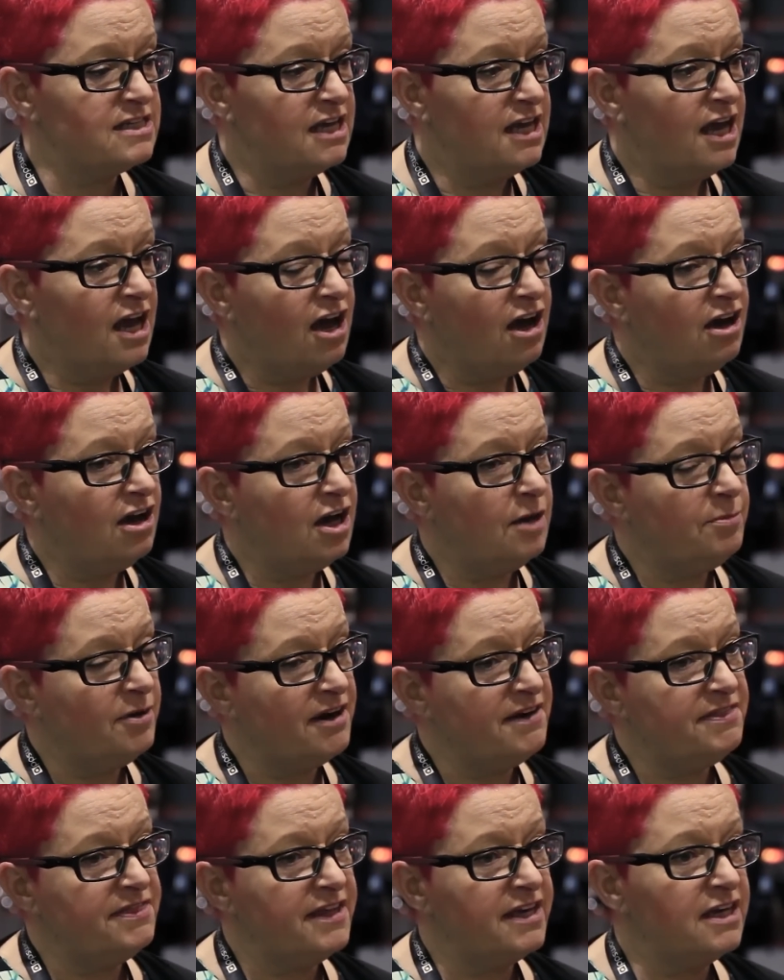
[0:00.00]
but
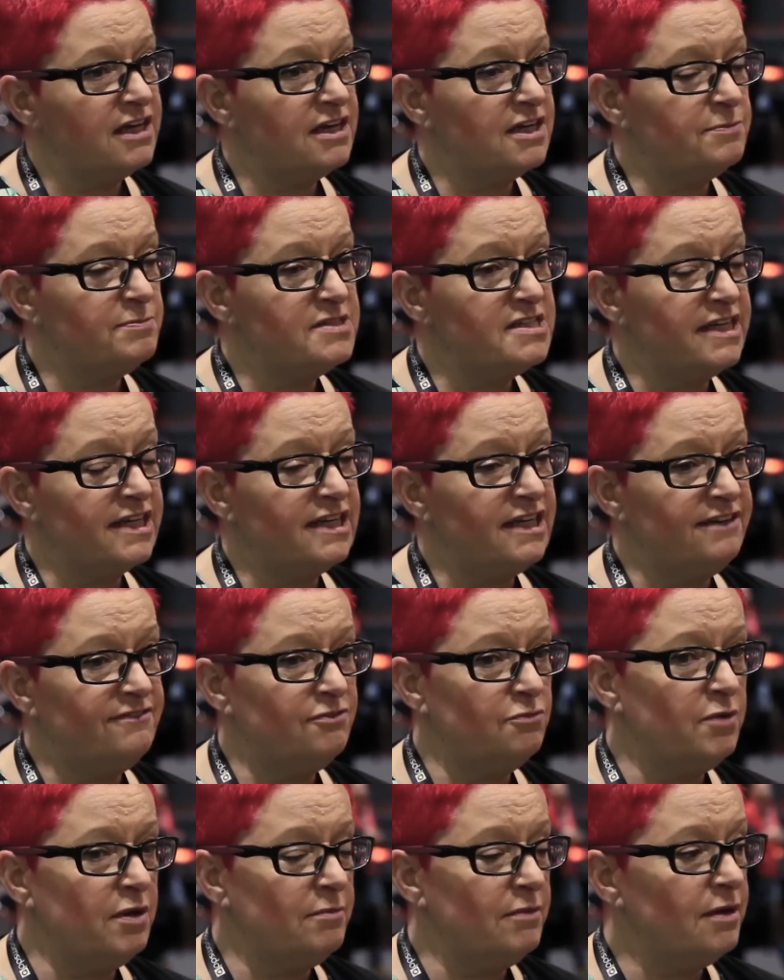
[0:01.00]
I think particularly
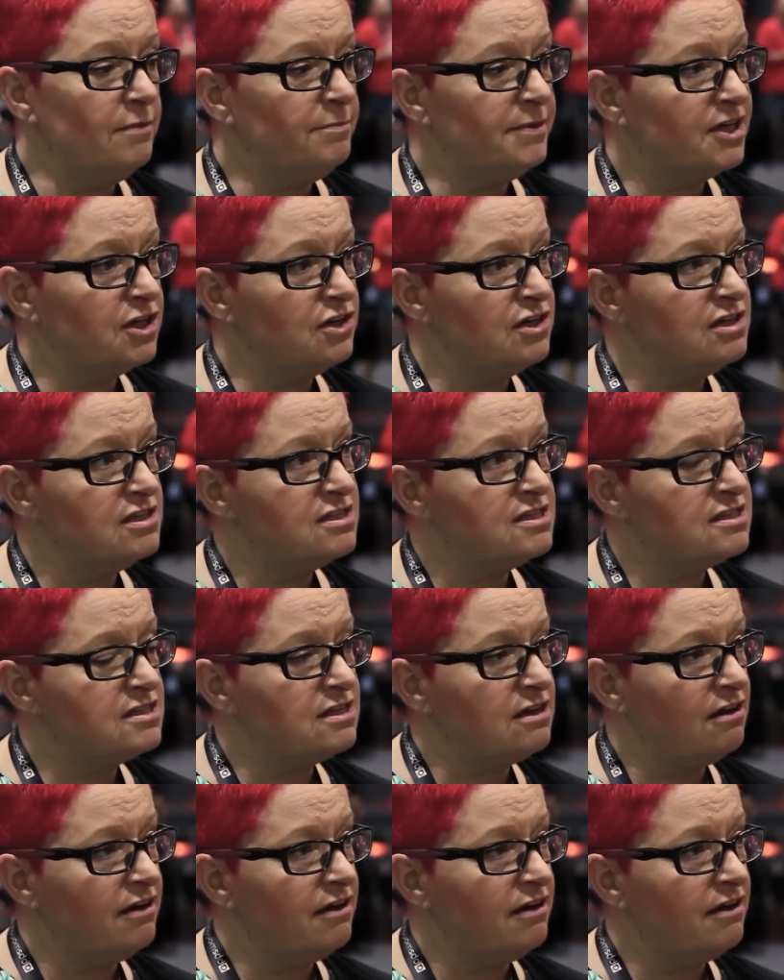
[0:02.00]
for women, because